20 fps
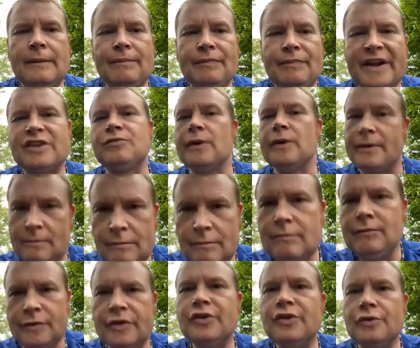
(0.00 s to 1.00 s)
that's what
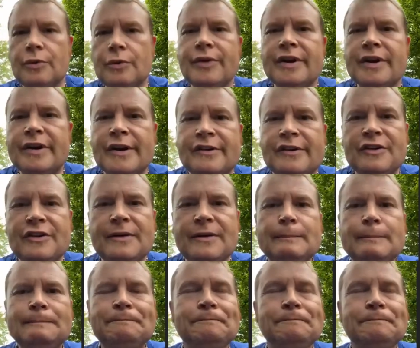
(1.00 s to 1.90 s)
you do with addiction.